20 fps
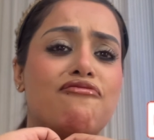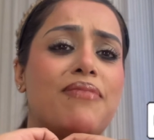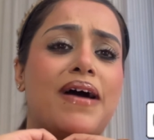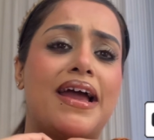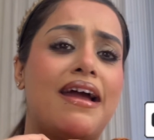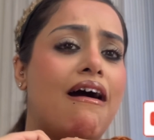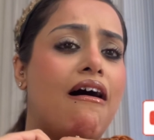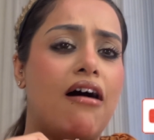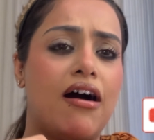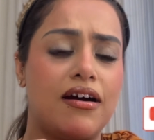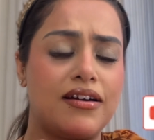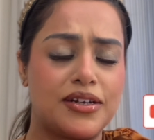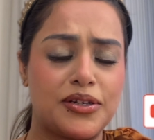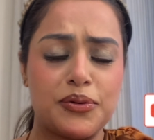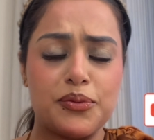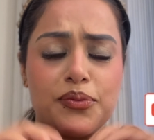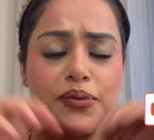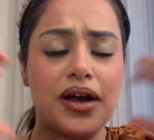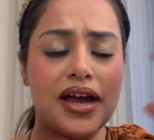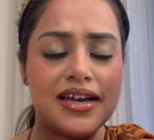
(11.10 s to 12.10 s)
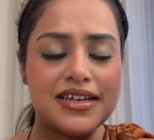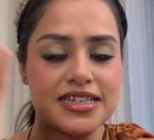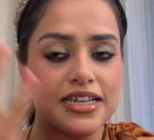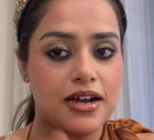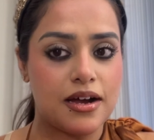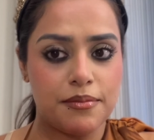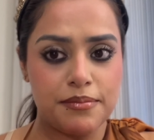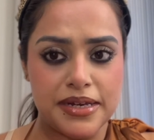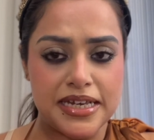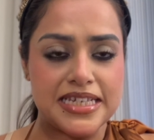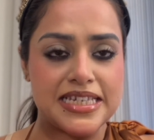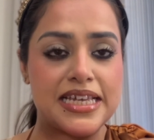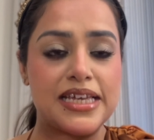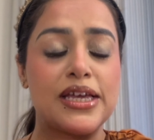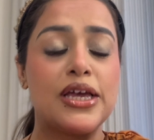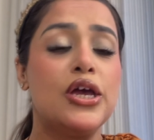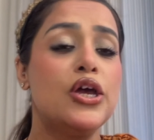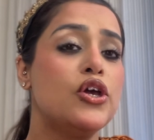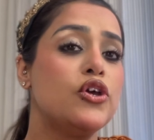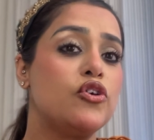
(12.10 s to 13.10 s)
my heart. You guys are
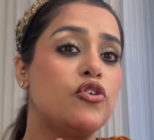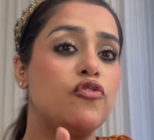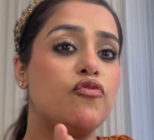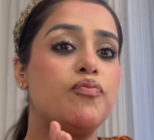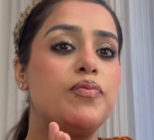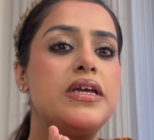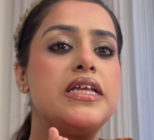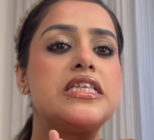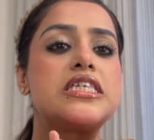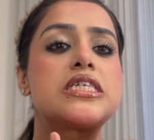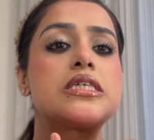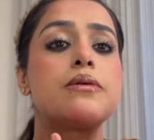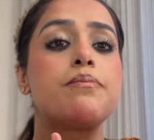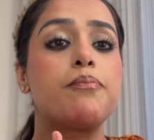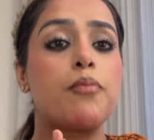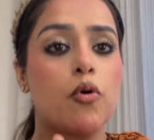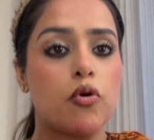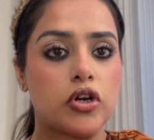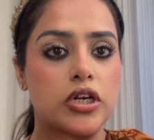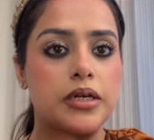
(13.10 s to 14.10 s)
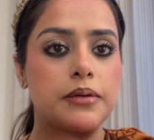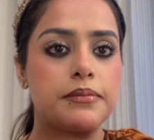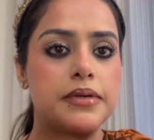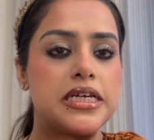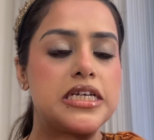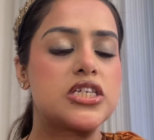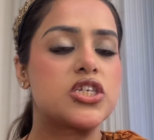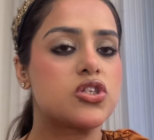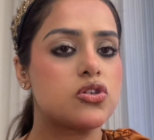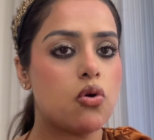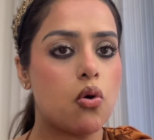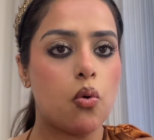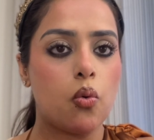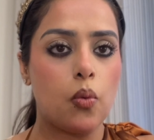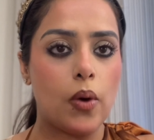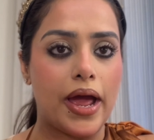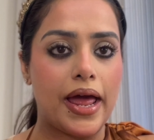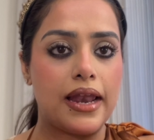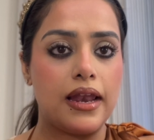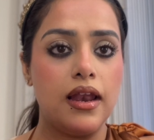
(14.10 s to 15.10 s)
amazing. You've been supporting me so
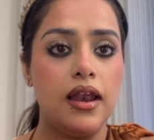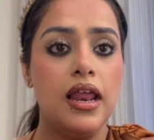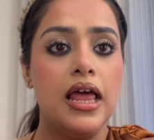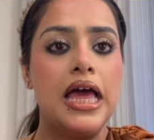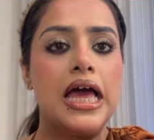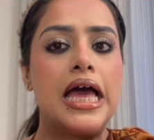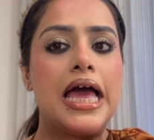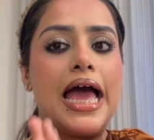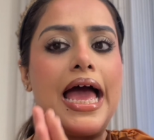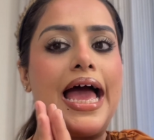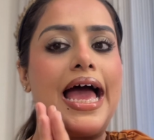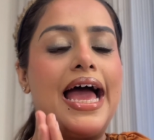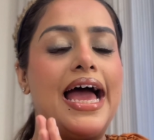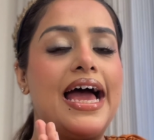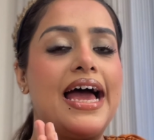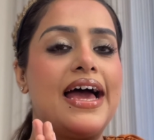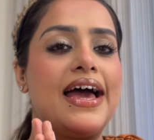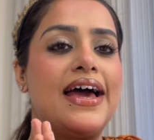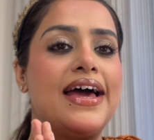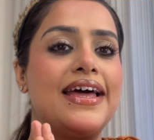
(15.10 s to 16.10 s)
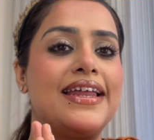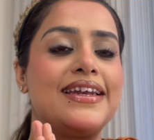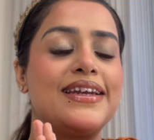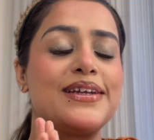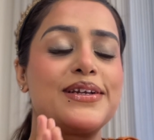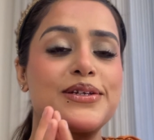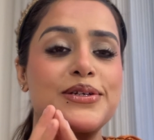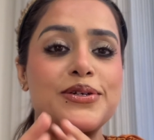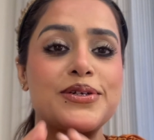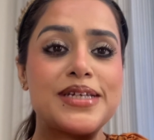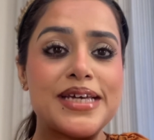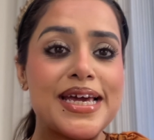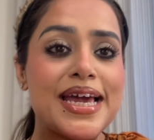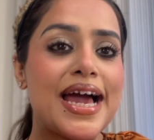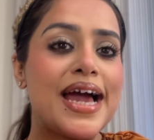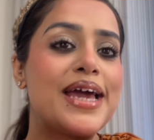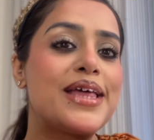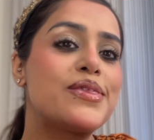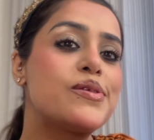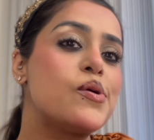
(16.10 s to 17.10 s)
well, and today
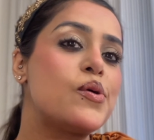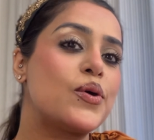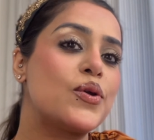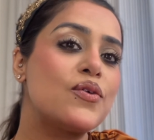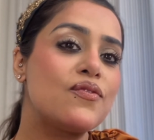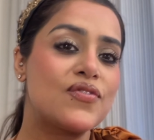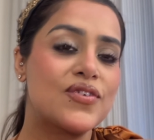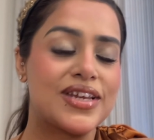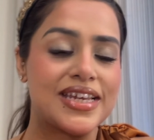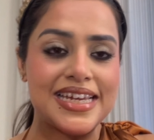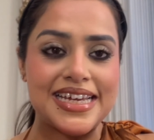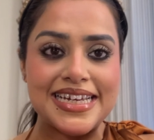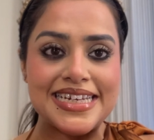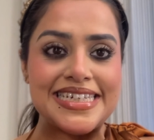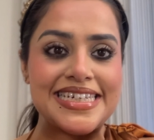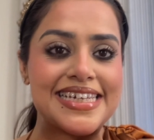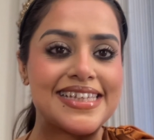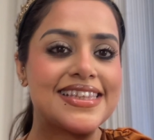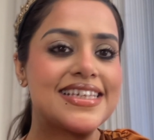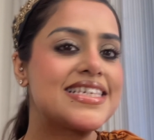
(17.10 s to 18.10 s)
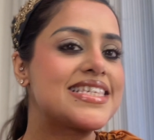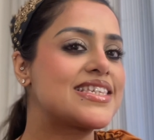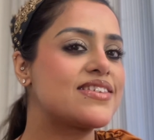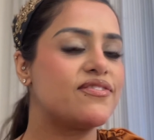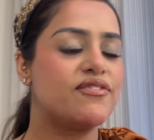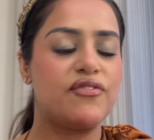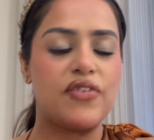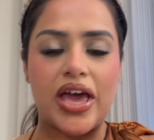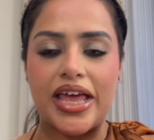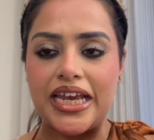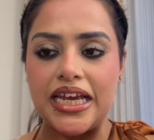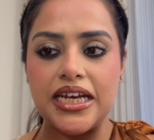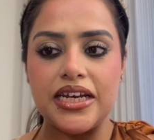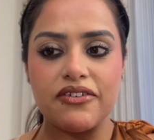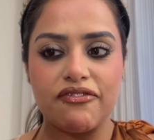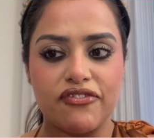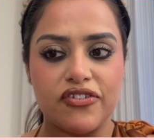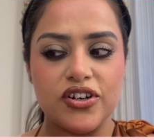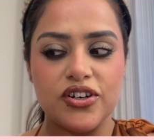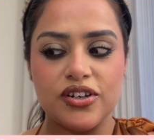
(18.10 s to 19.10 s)
I thought of creating this very
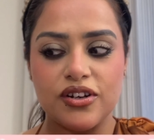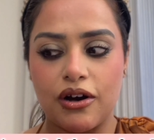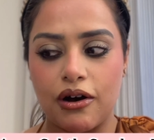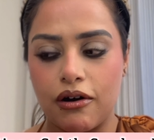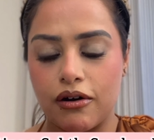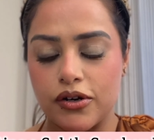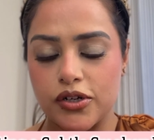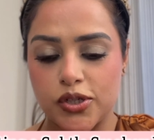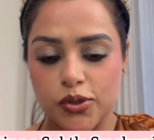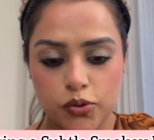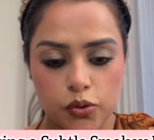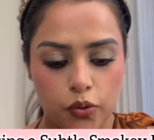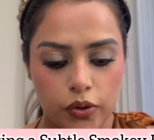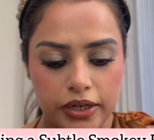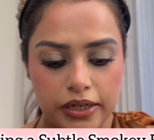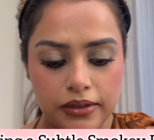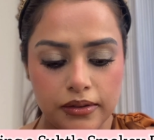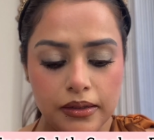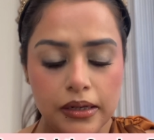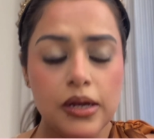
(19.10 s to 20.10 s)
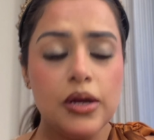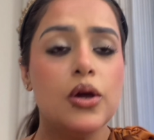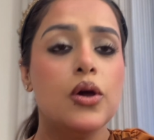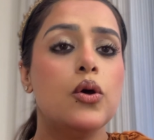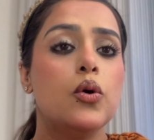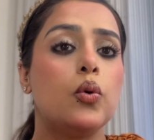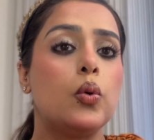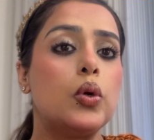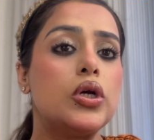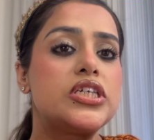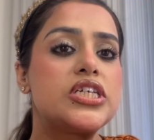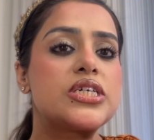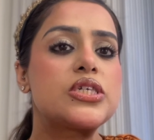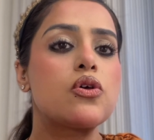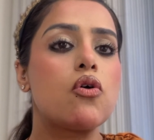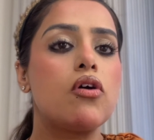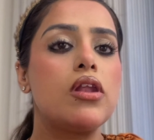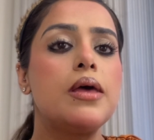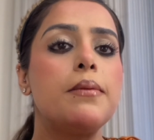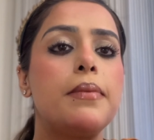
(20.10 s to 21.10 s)
different tutorial, which is
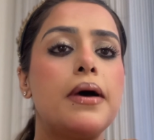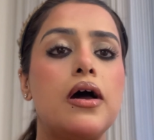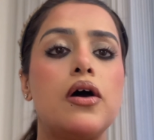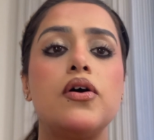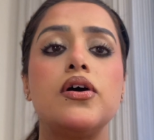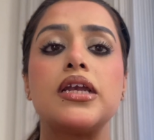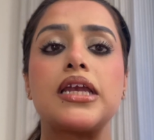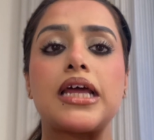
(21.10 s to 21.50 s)
all about